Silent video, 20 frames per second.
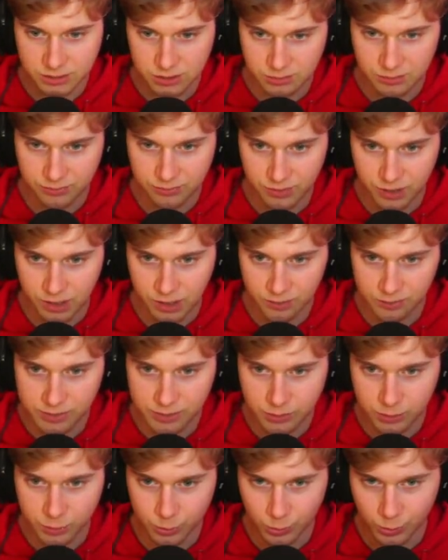gonna be very
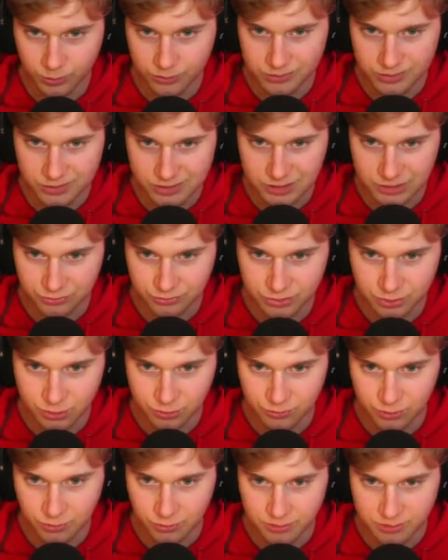cool to see the view
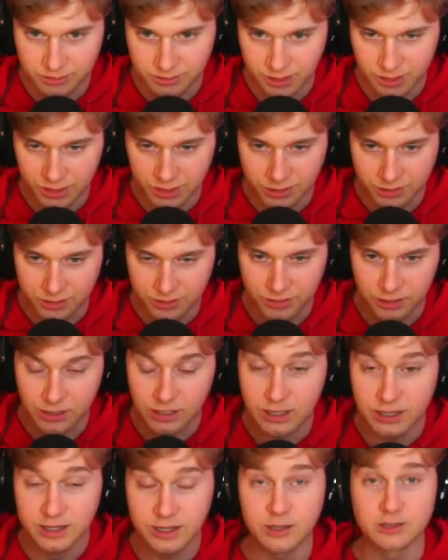from up there and uh,
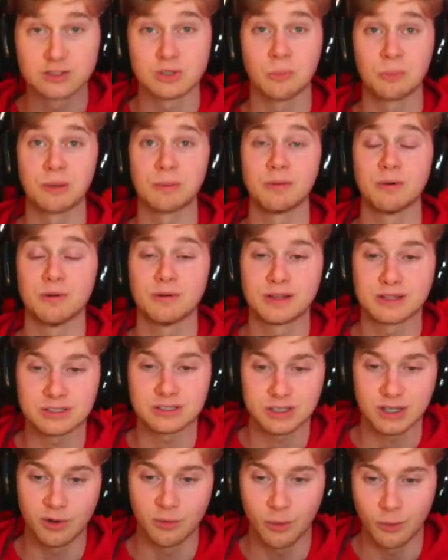kill some people. That's
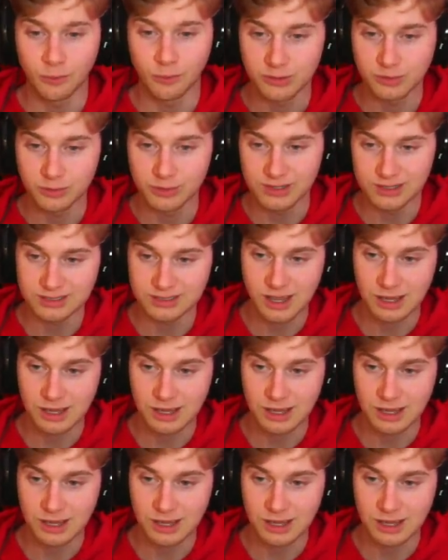uh, what we do in these